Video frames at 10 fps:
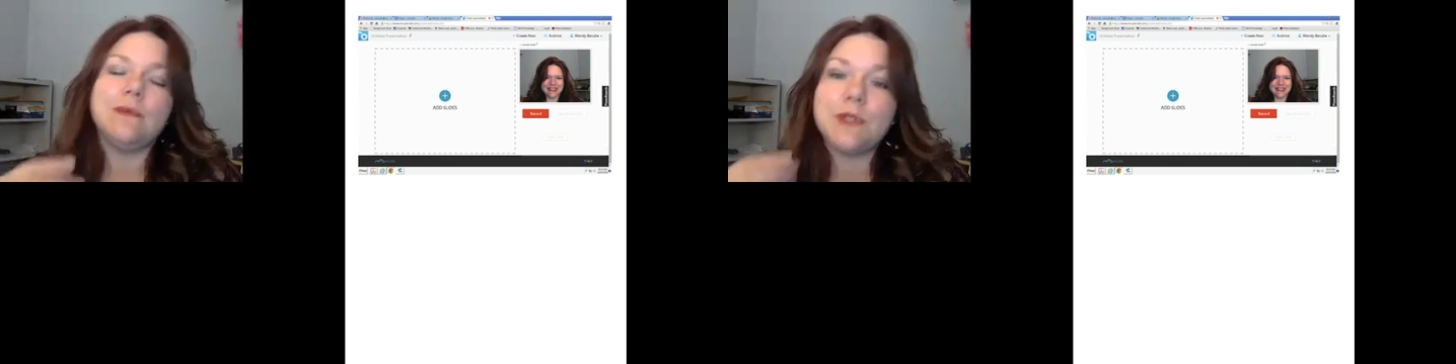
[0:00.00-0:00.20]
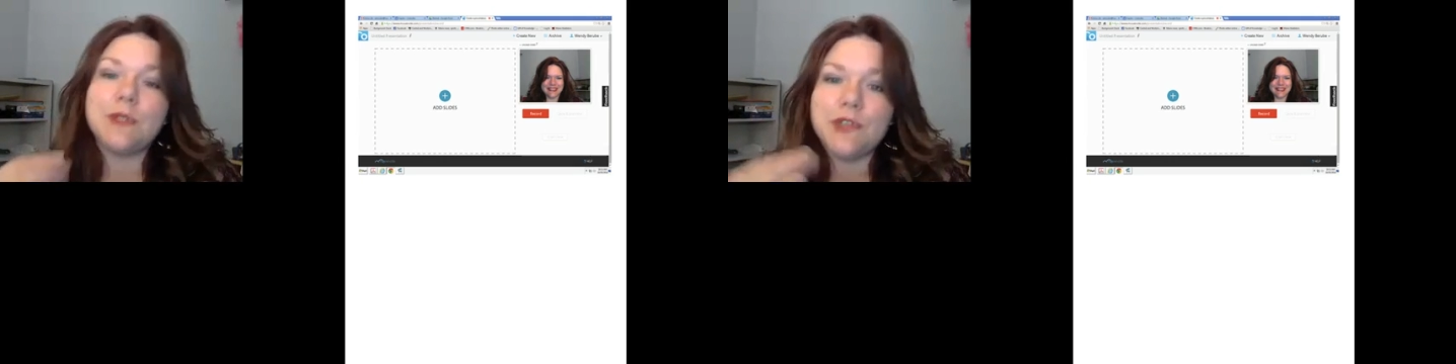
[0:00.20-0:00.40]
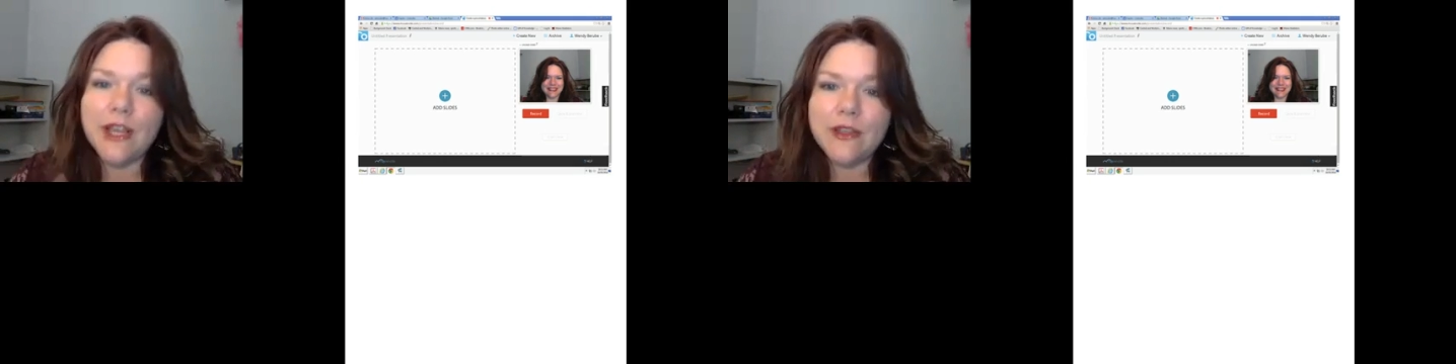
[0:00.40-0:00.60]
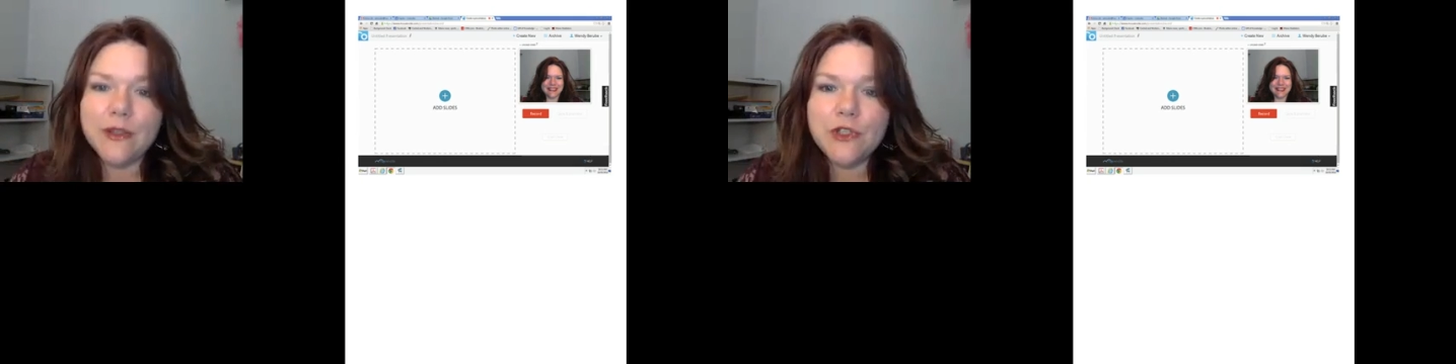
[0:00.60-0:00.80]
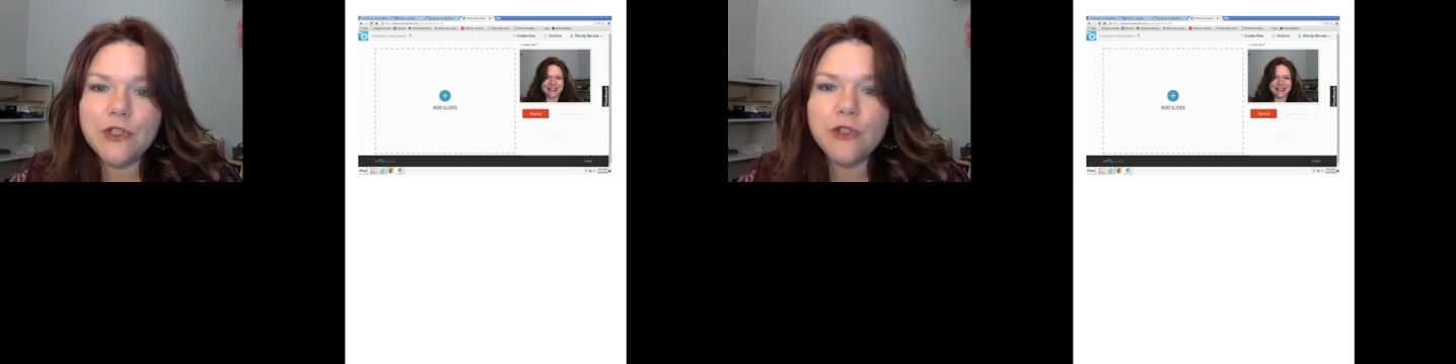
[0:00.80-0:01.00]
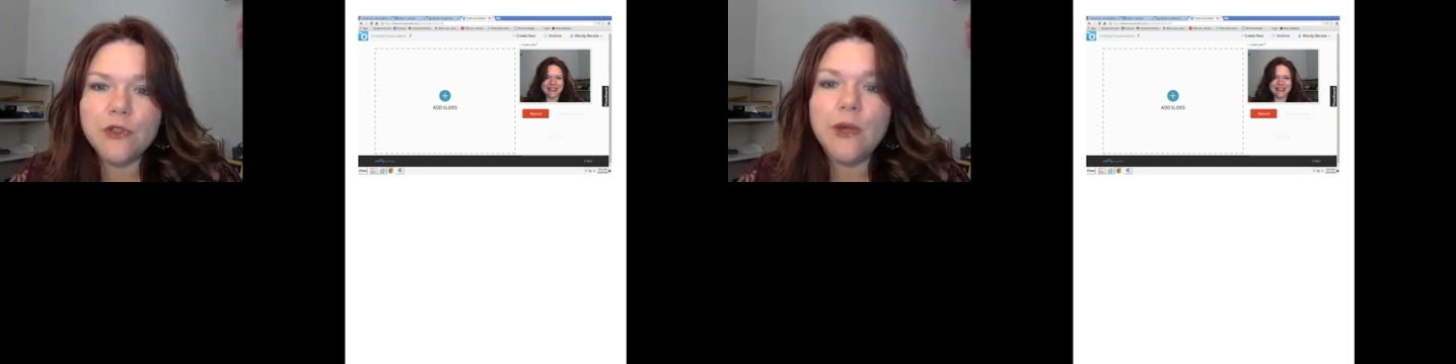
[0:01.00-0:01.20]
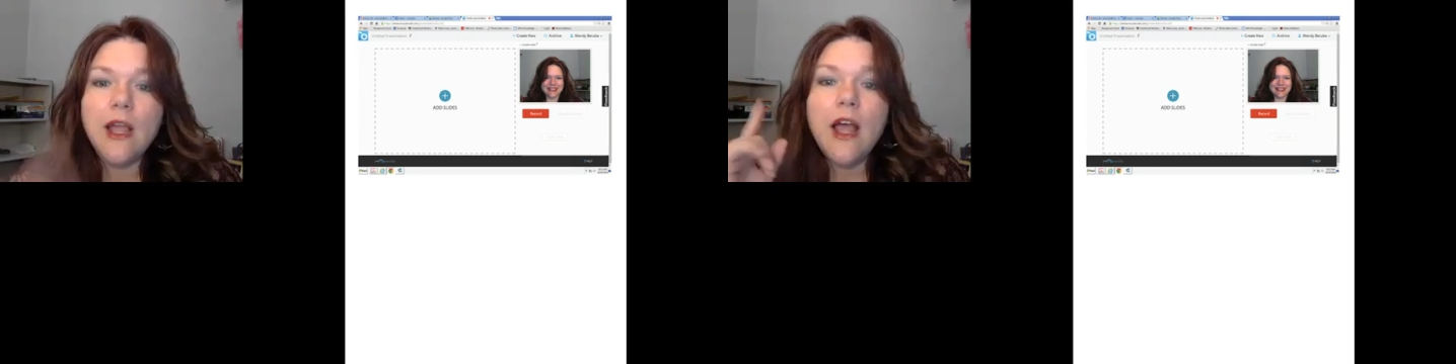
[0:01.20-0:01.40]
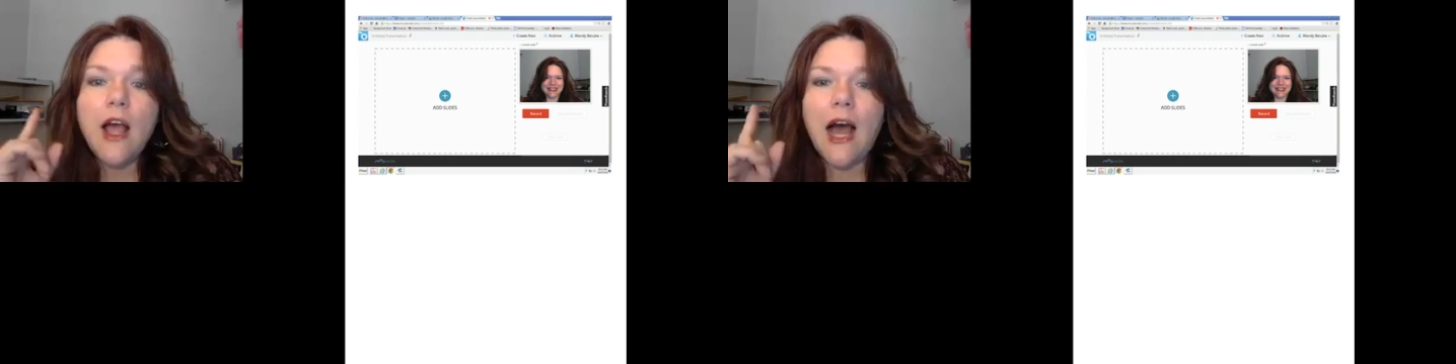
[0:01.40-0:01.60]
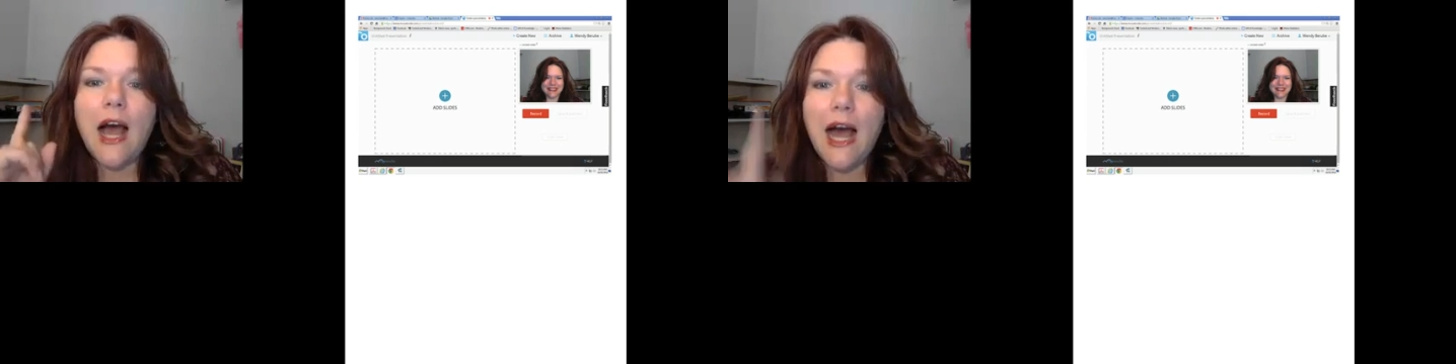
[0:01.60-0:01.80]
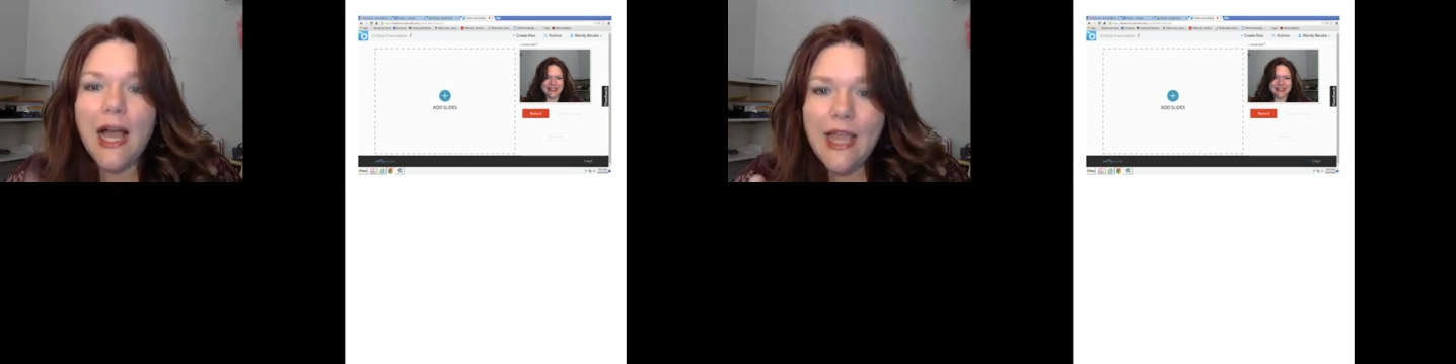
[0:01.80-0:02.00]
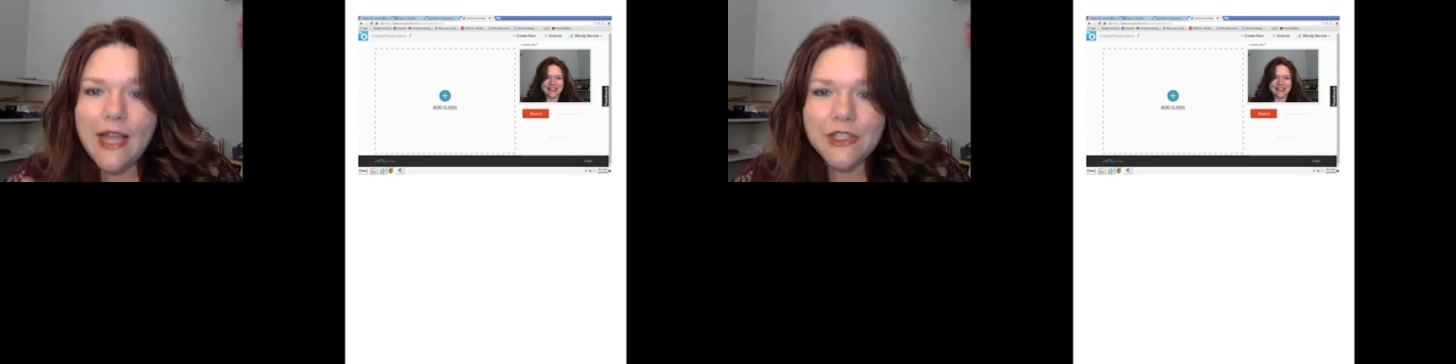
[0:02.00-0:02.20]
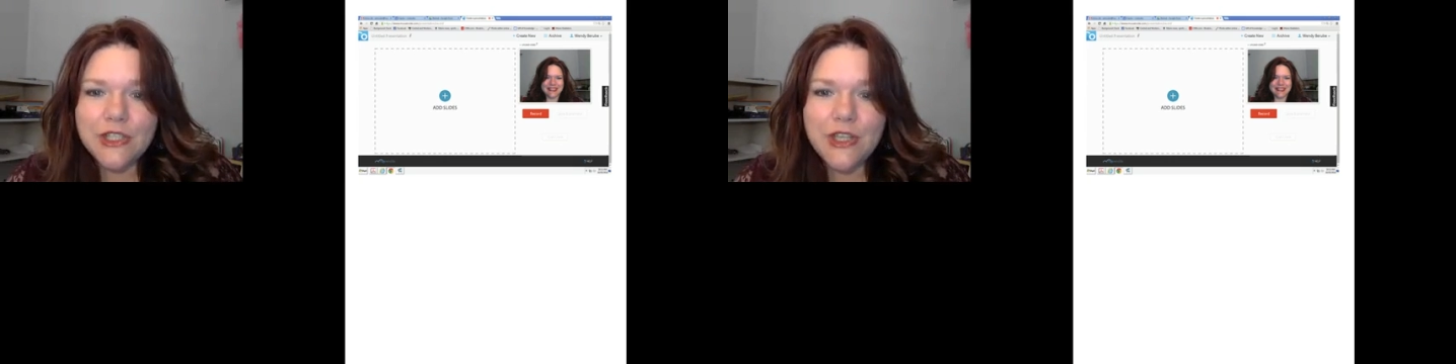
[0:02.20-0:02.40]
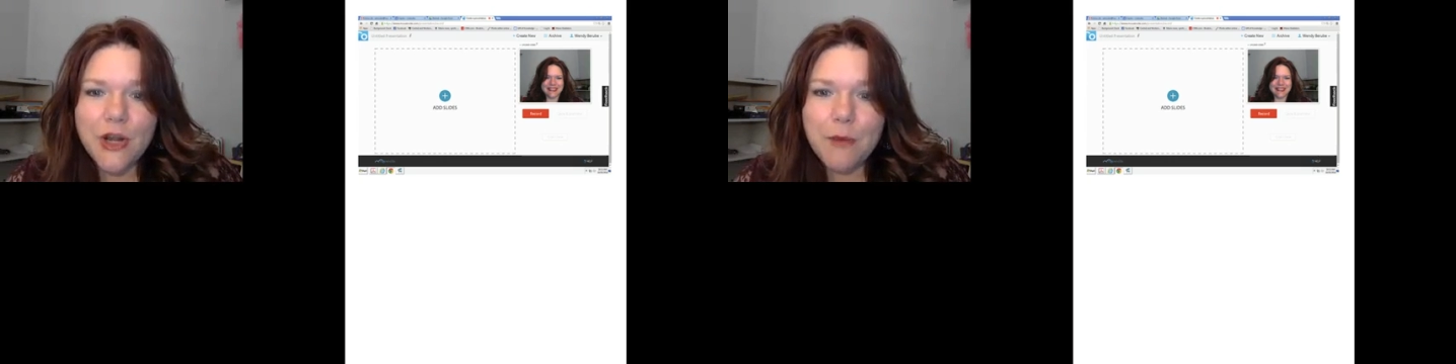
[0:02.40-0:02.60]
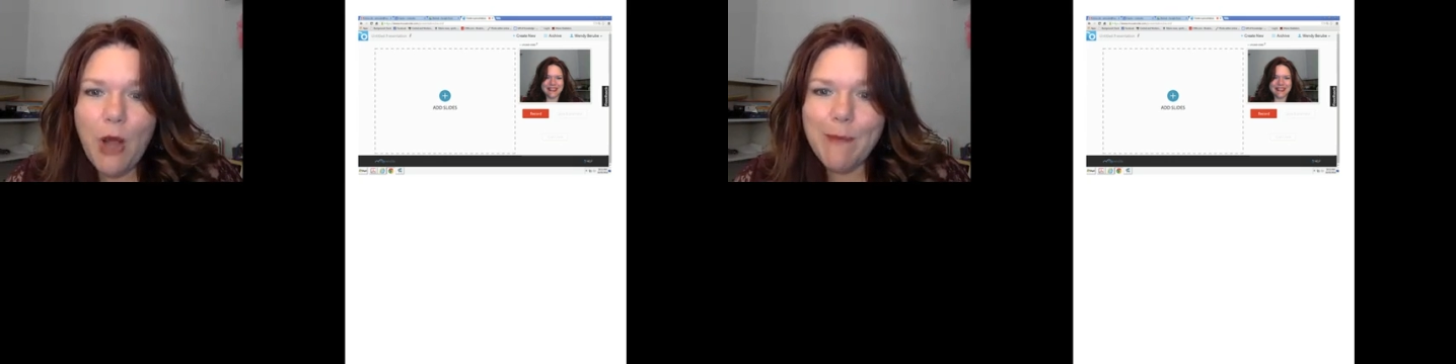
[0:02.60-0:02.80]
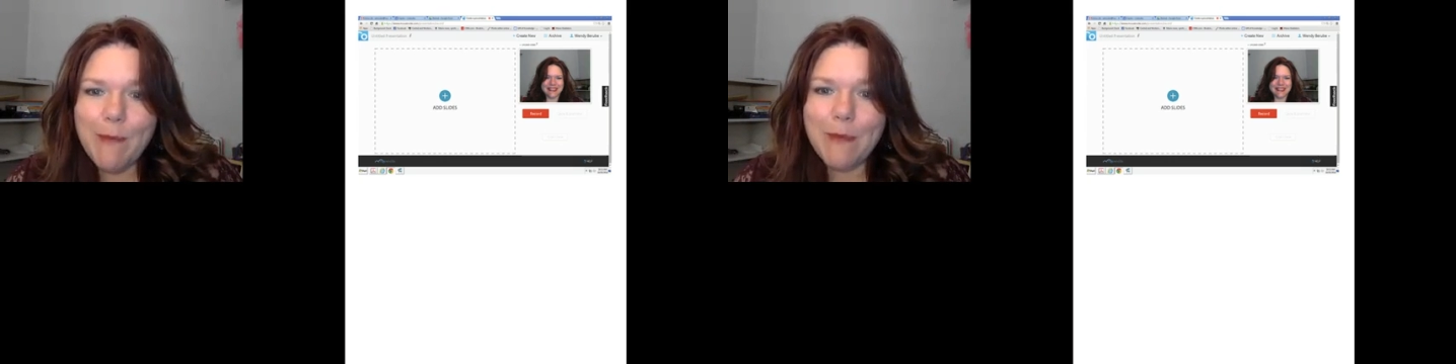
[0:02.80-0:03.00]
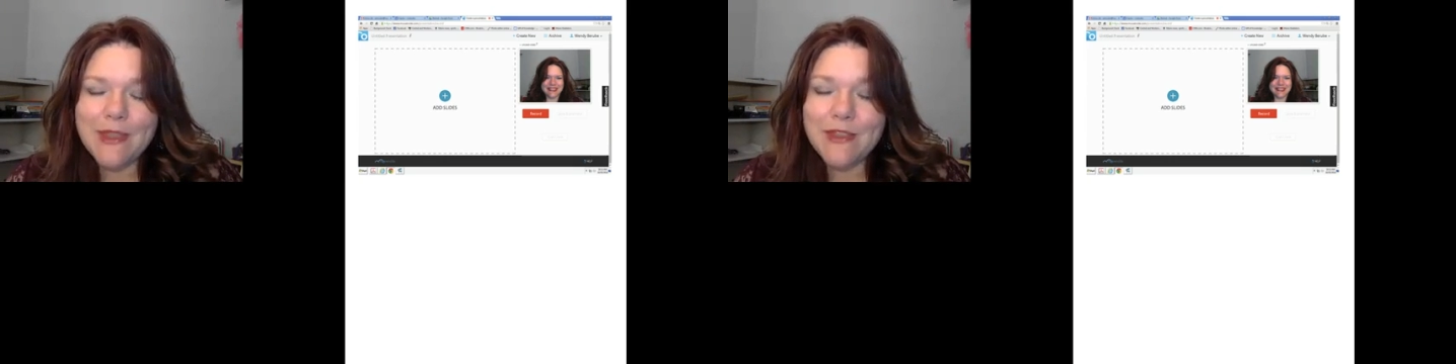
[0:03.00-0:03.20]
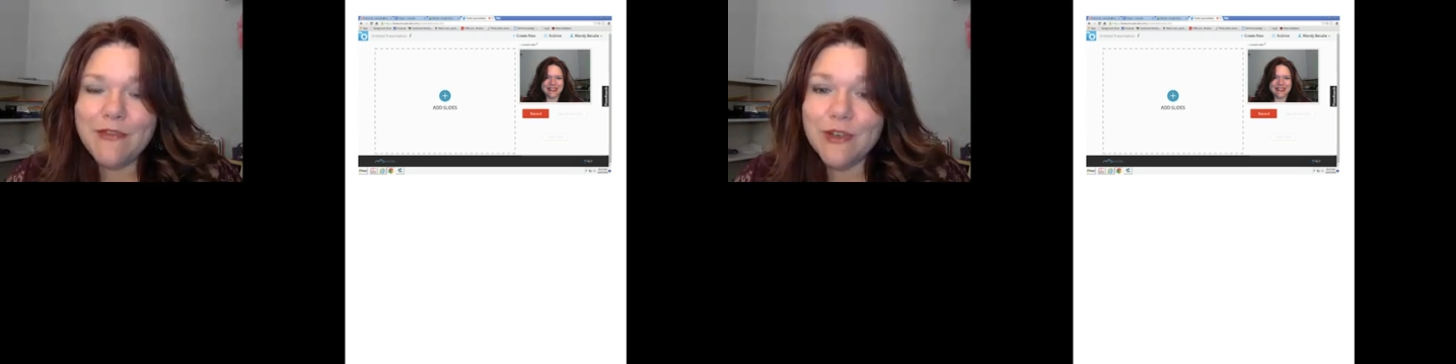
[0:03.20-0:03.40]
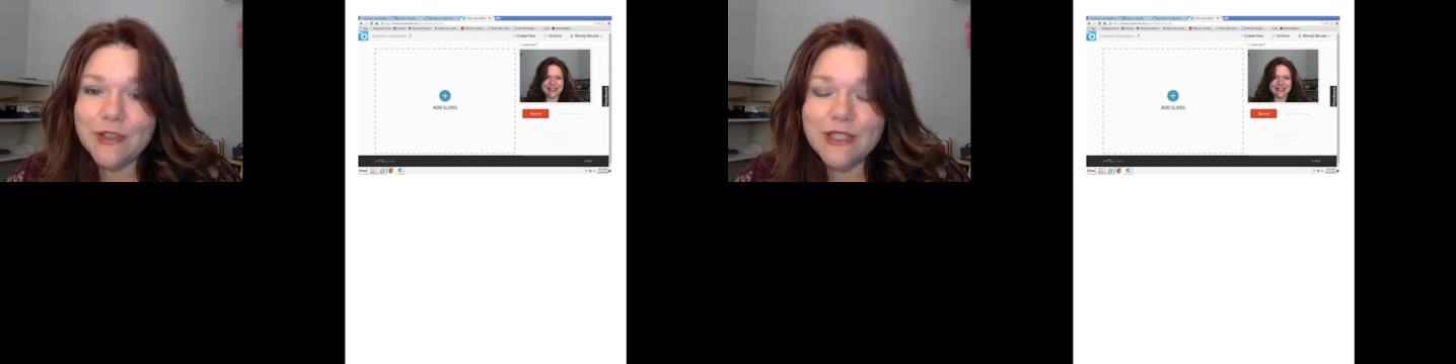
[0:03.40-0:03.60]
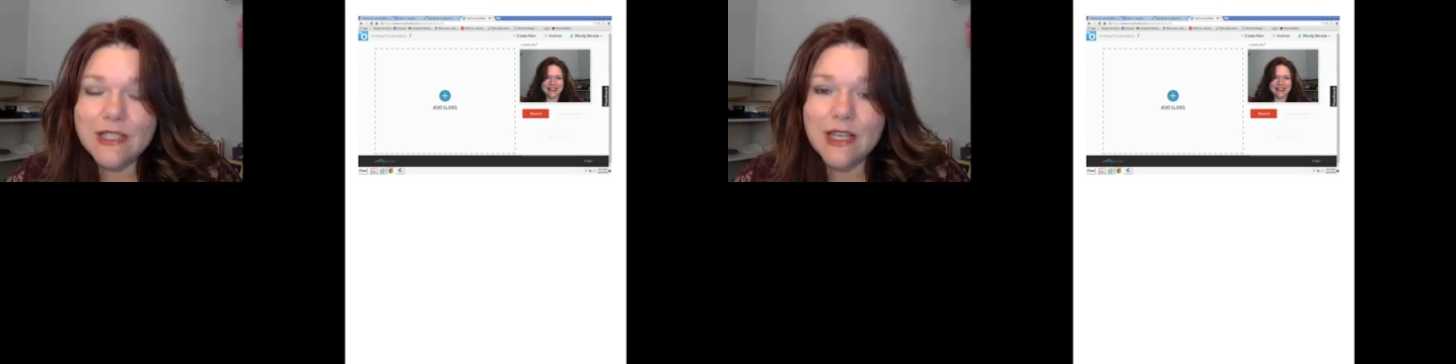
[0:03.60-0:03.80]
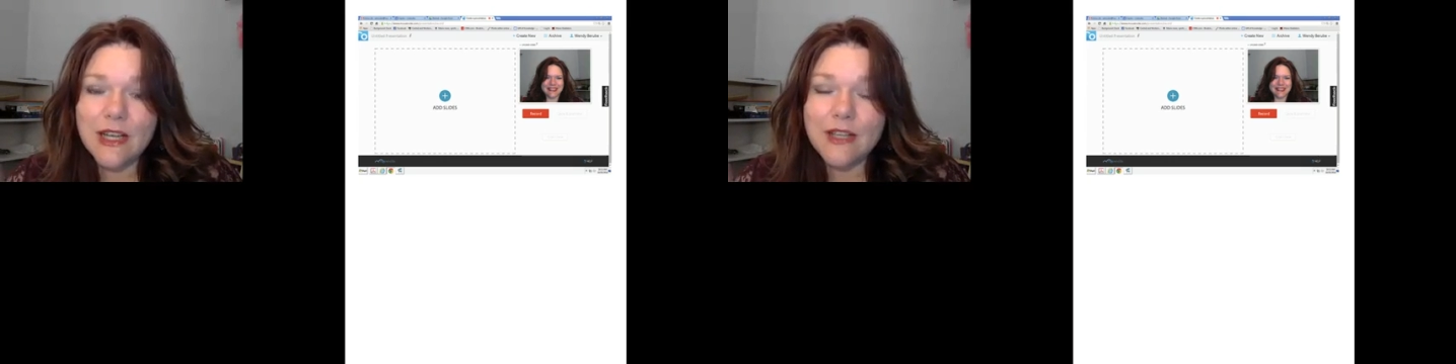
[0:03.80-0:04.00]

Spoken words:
So check those two. I actually got a pop-up at the first